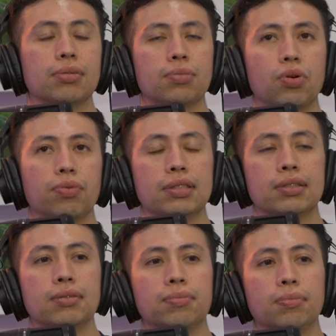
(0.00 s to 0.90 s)
something more
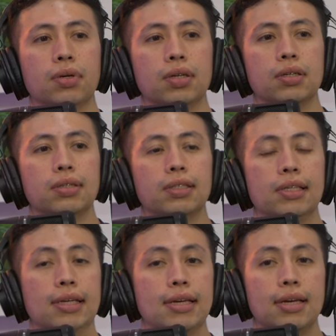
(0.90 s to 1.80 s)
recent, but
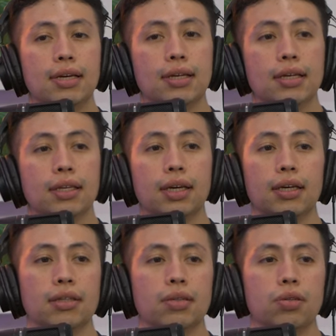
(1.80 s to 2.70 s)

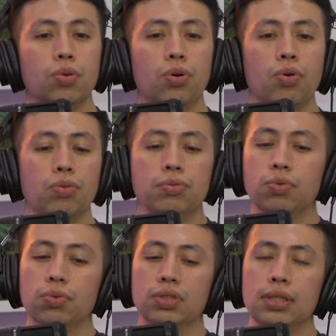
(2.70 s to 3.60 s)
yeah, we'll,
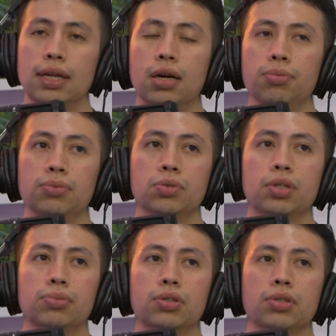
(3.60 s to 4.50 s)
we'll see that album
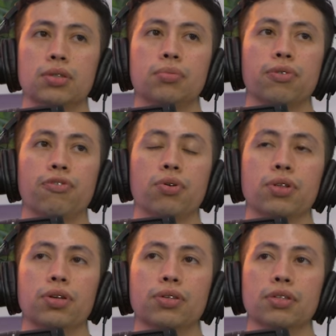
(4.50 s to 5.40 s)
soon, I'm sure, before
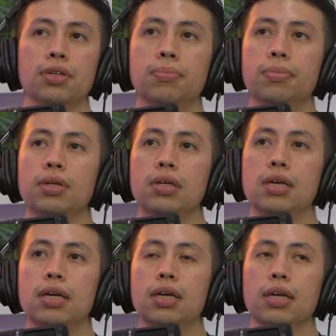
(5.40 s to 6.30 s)
the year's up.
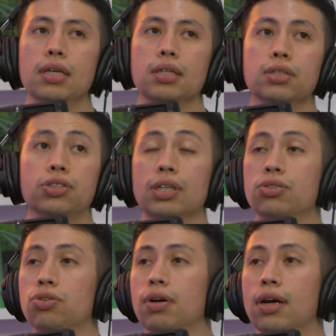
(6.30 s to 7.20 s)

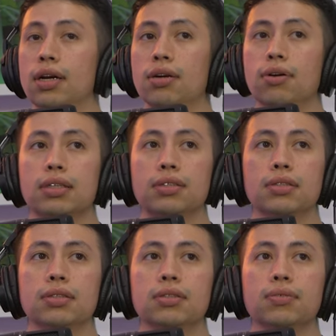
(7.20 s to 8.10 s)
Chencho and Rauw
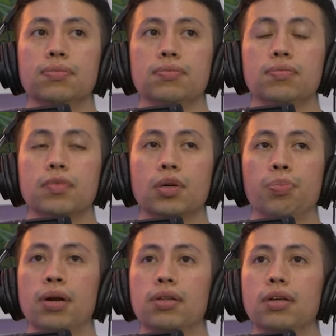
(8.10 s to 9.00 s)
actually
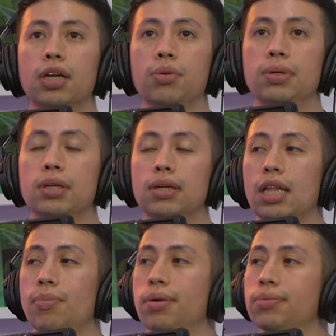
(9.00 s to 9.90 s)
apparently are going to be on a
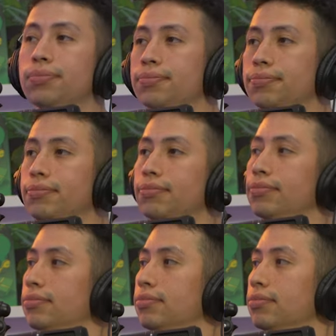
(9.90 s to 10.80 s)
collab album.
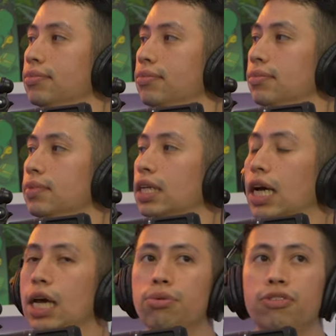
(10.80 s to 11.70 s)
Yeah.
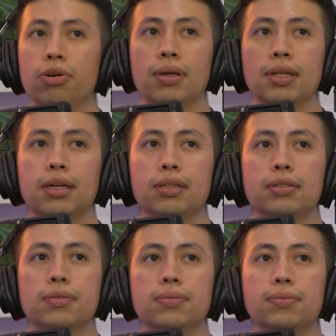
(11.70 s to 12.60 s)
How do we feel about that?
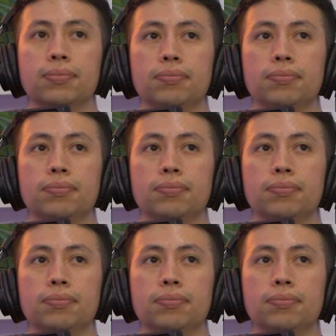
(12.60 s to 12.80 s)
The,